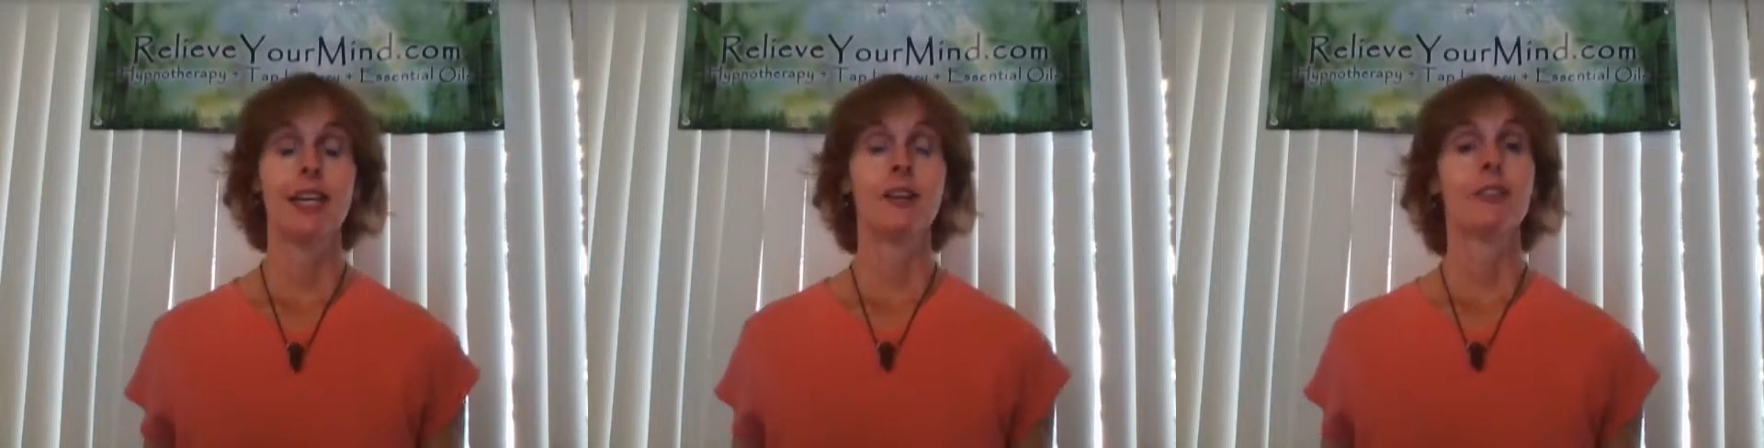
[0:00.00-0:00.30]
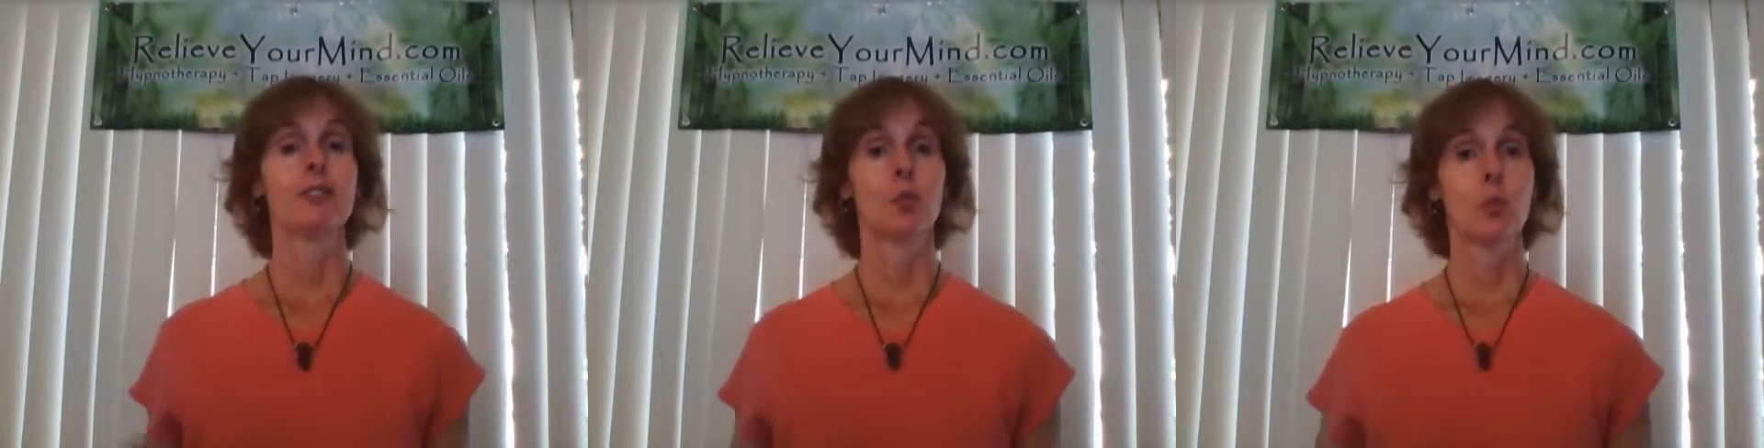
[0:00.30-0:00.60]
If
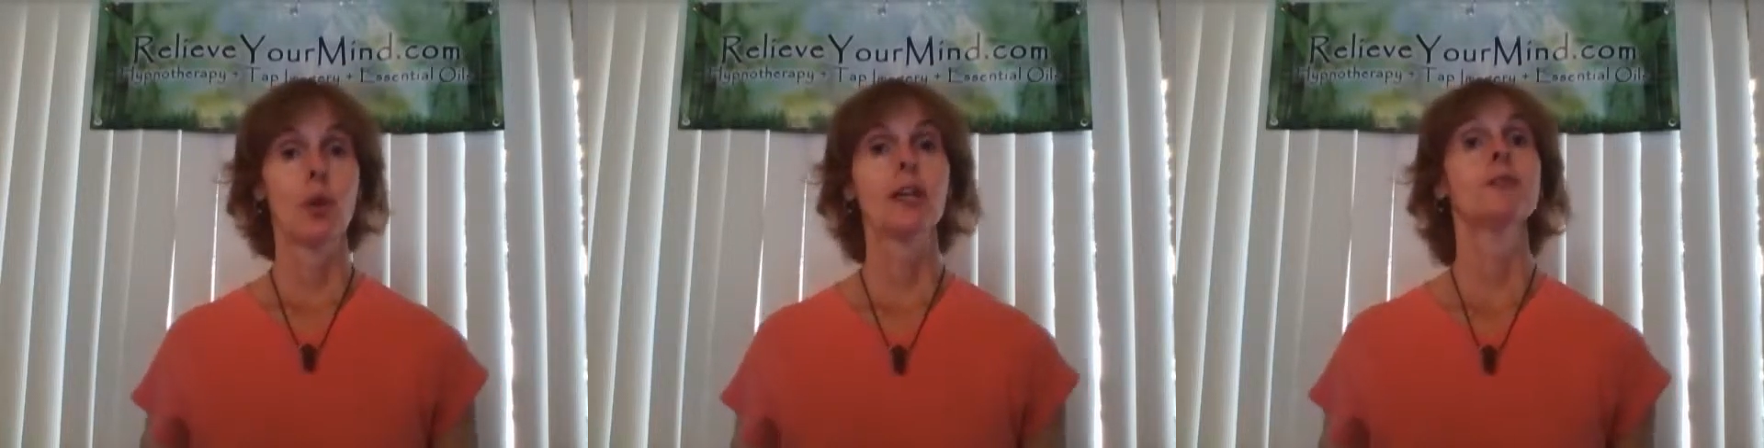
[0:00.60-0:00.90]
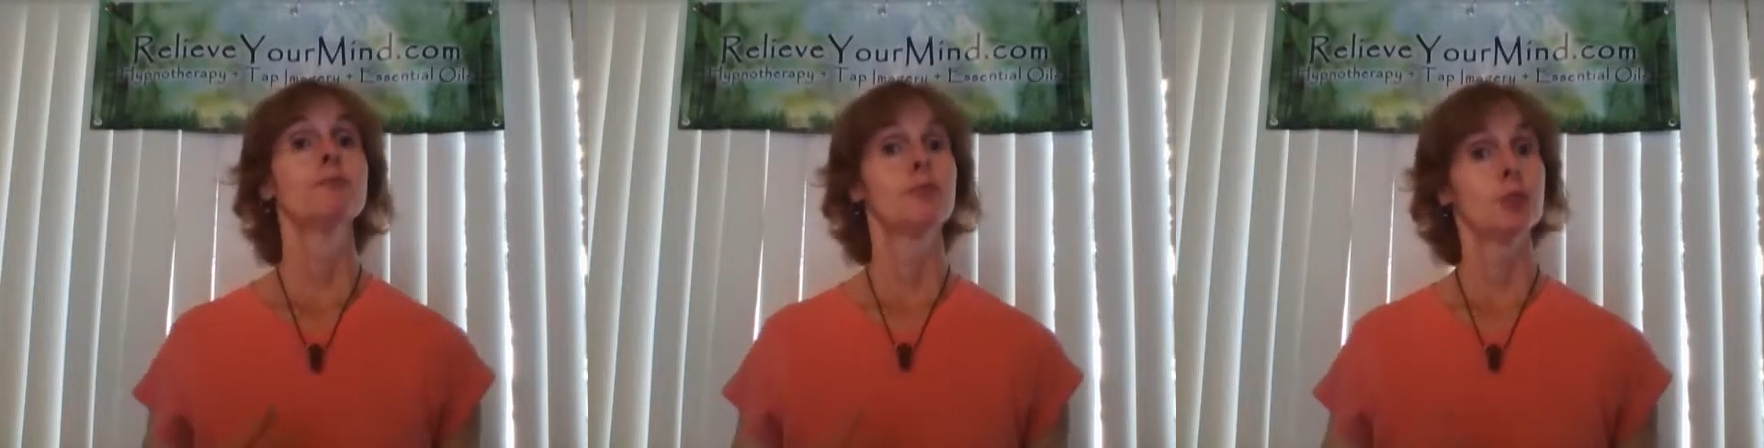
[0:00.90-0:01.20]
it's a
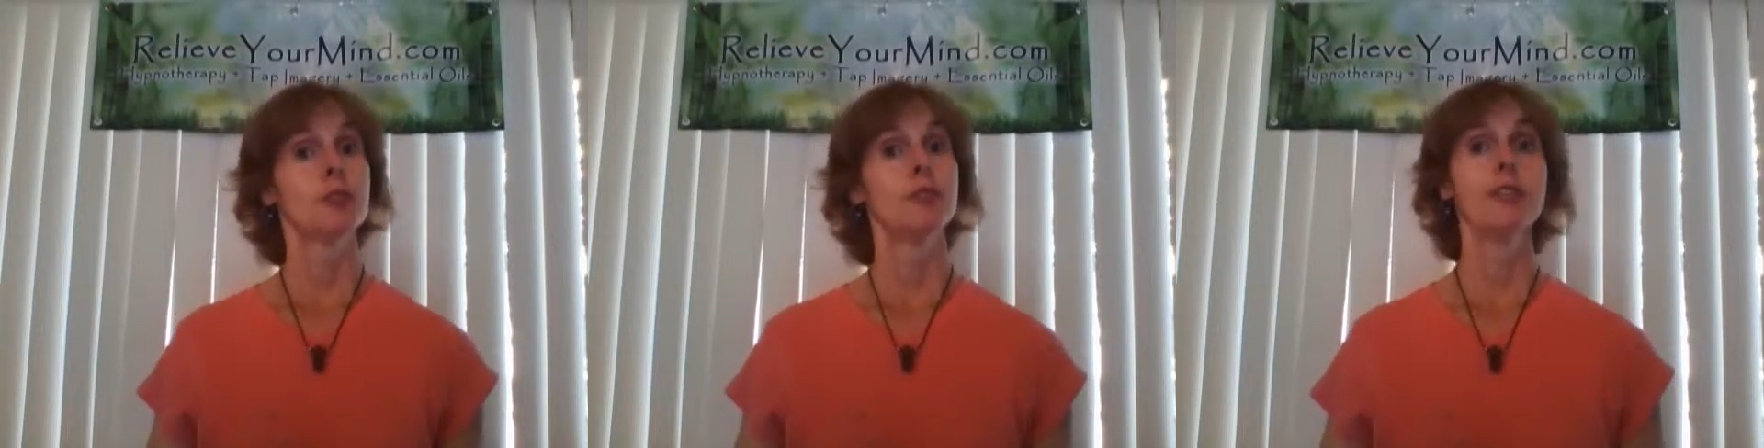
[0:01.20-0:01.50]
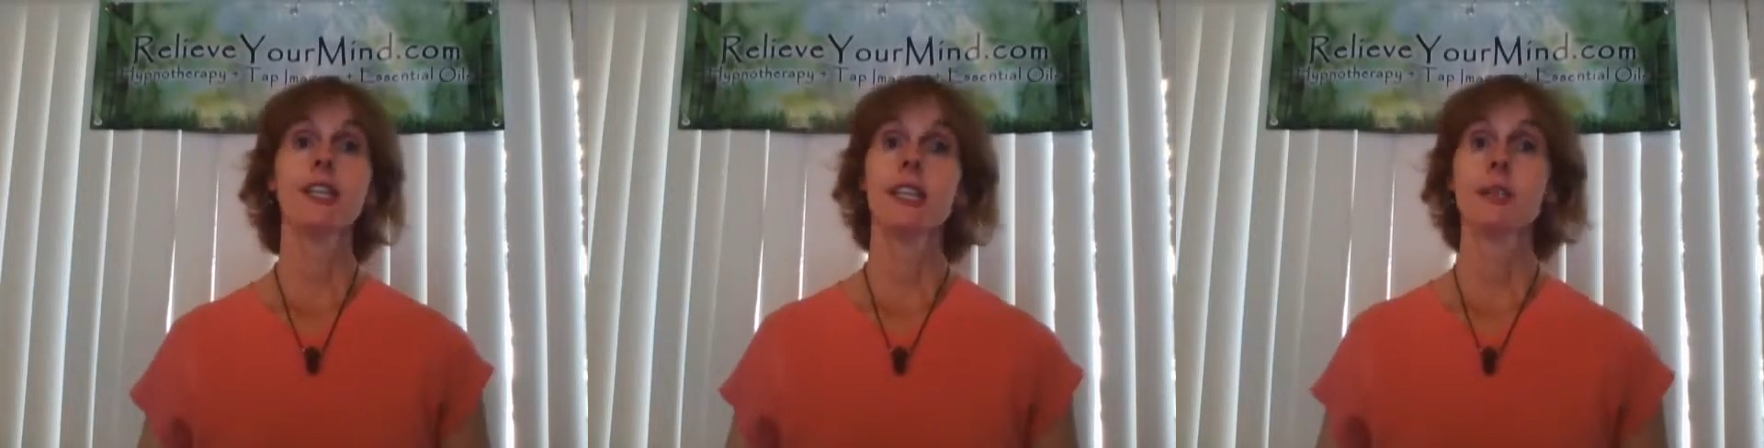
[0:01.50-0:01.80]
1, you can
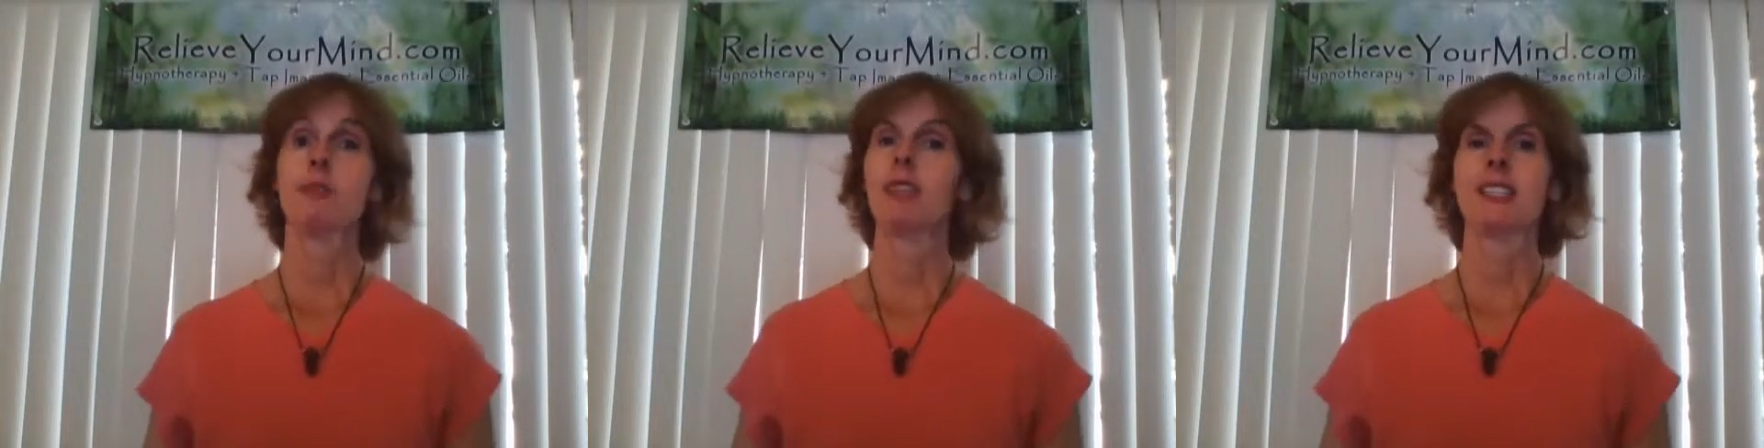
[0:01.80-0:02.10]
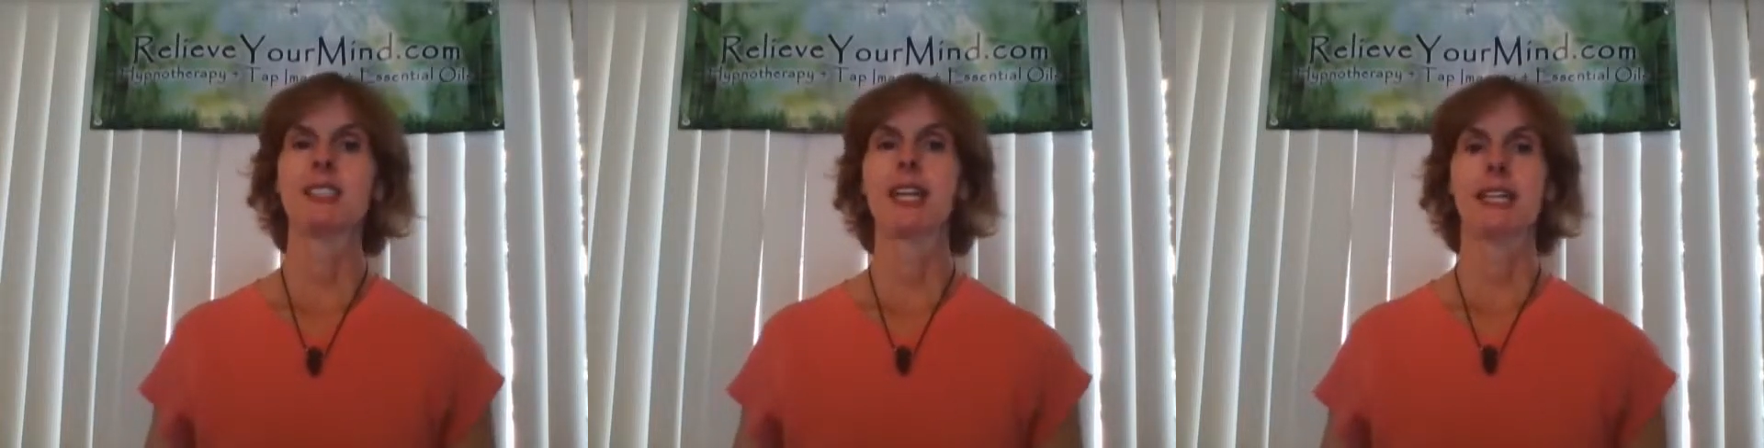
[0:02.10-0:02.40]
feel it, but
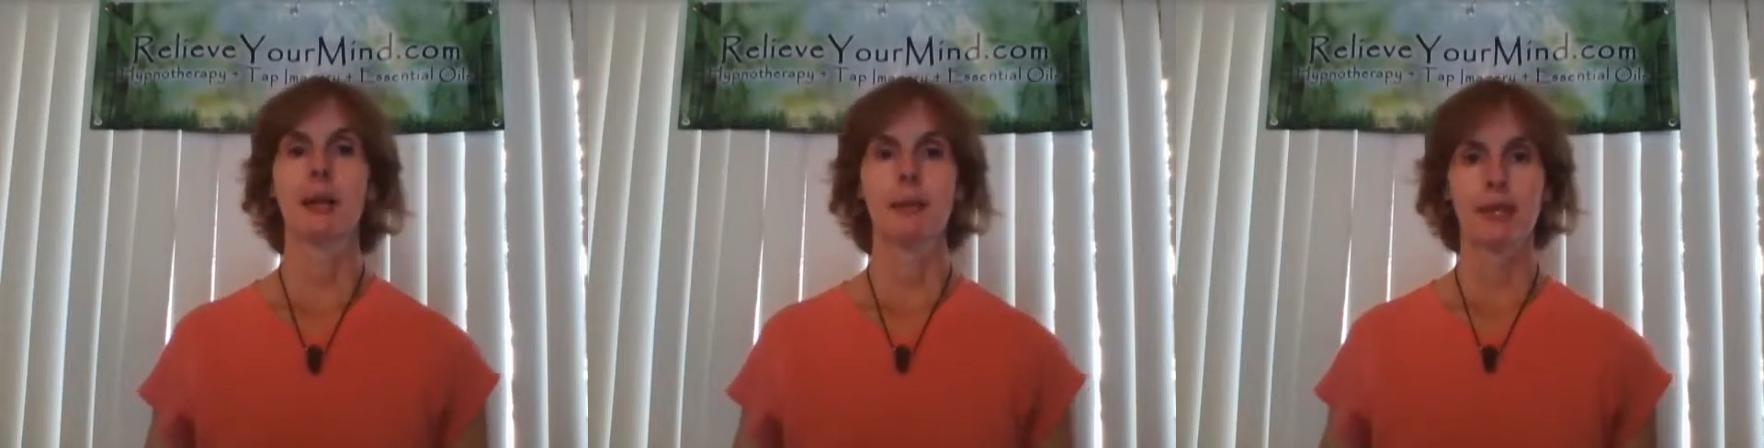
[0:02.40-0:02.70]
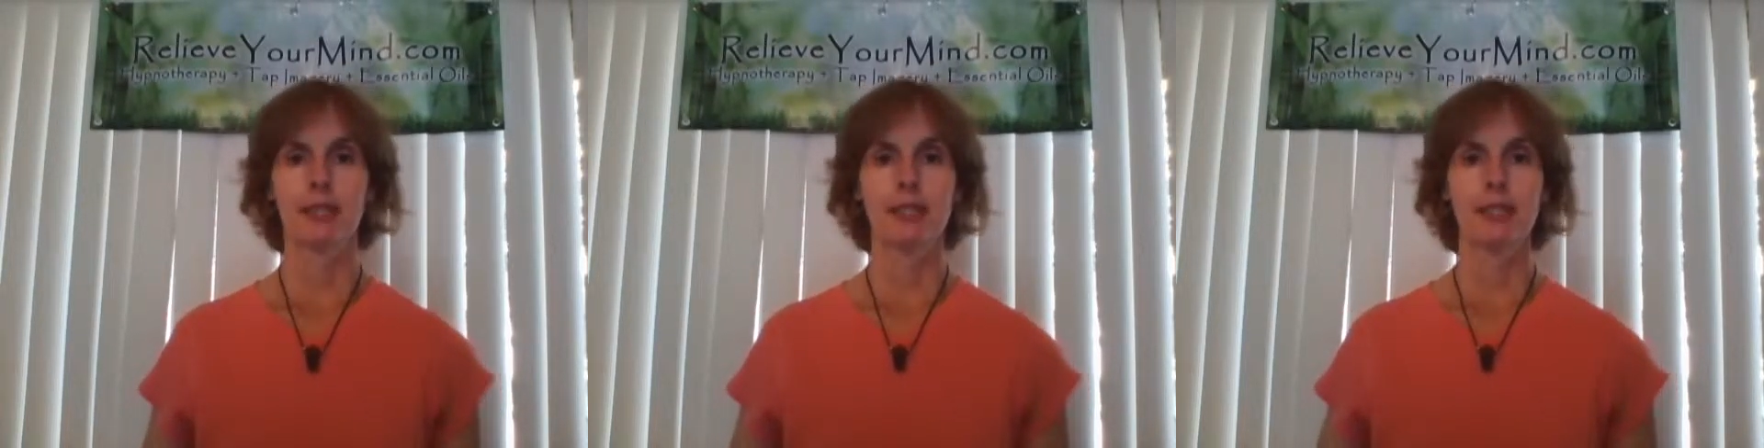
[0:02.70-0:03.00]
it's not that
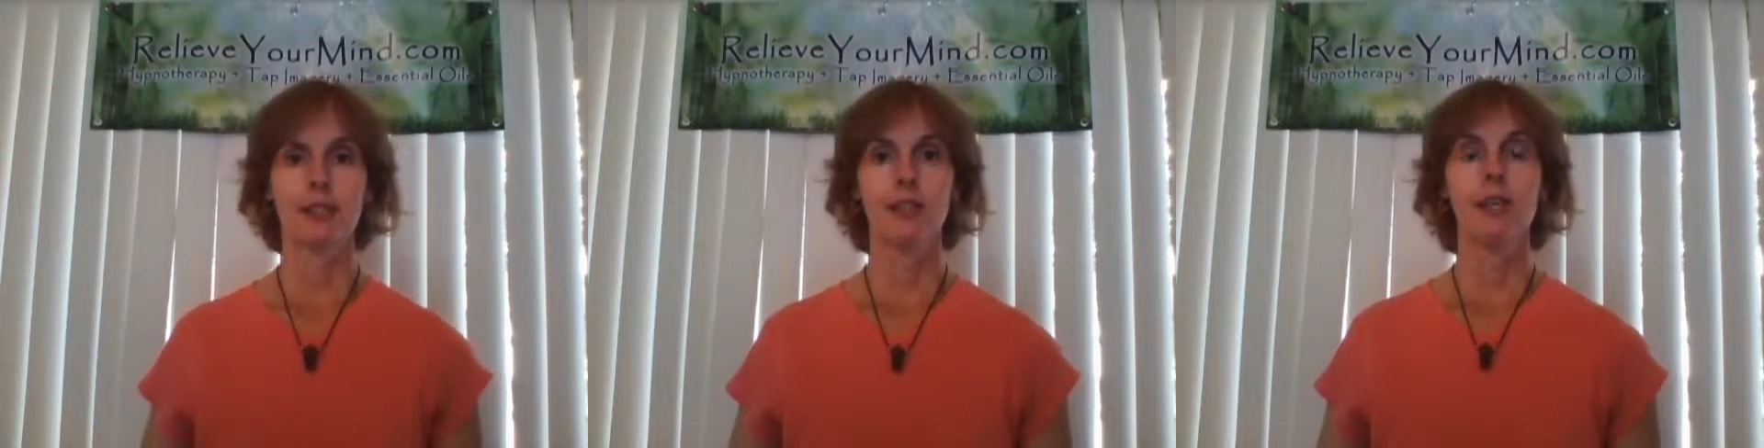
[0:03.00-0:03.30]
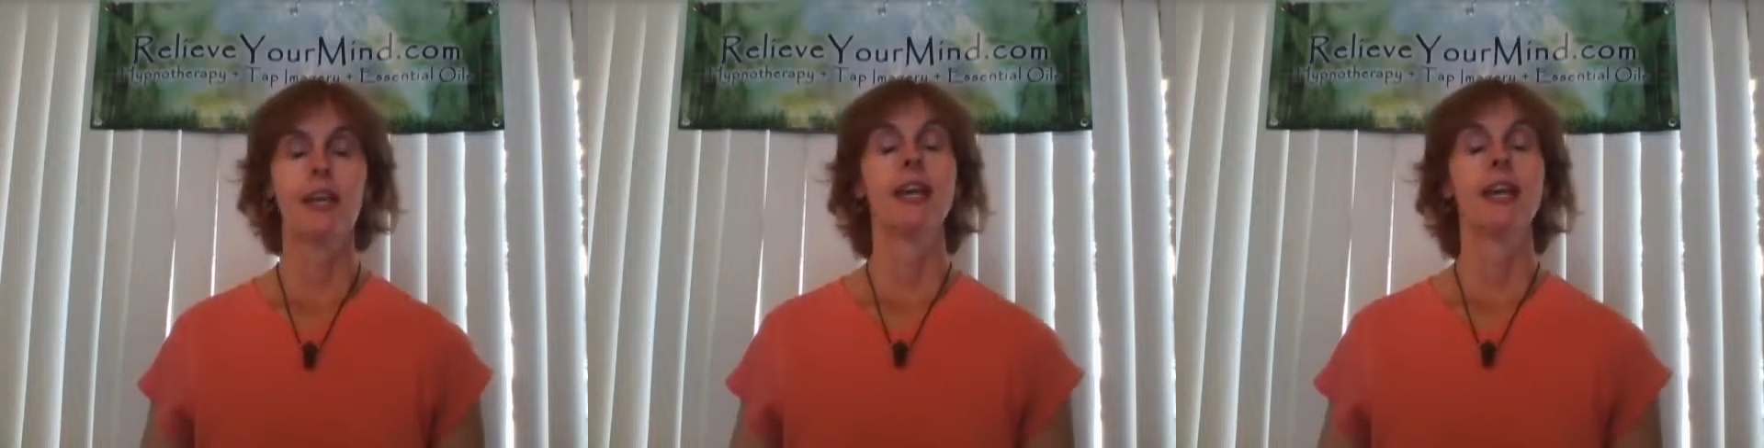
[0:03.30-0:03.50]
big a deal.